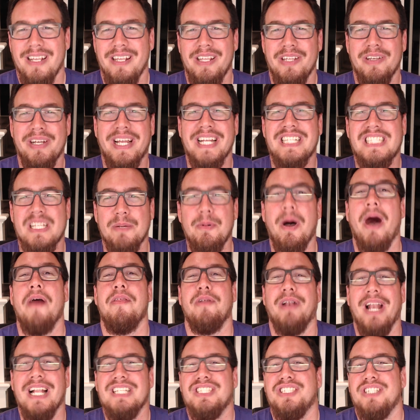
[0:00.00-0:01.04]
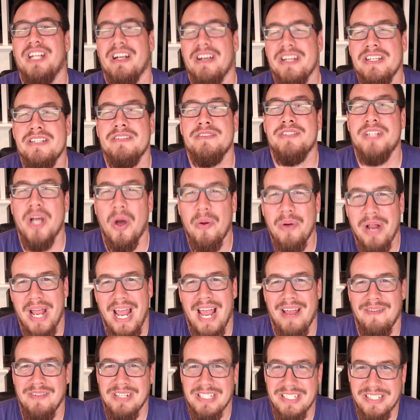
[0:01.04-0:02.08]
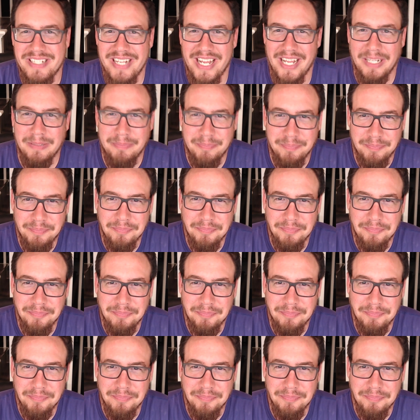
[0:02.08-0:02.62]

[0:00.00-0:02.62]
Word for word: You'll get some other legendary you don't have instead.